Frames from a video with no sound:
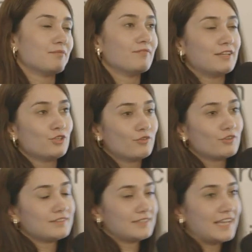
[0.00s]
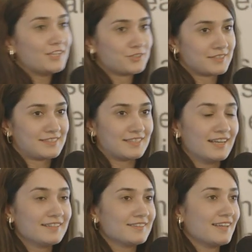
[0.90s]
when you were in the agency
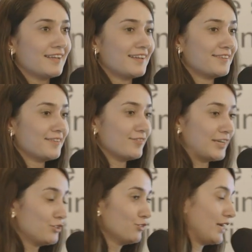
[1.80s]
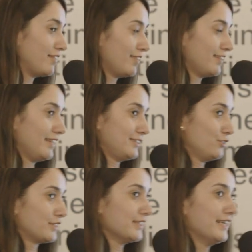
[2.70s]
side, when you have as
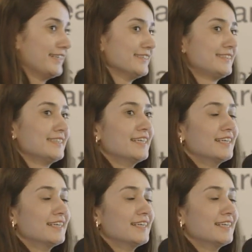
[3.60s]
your client,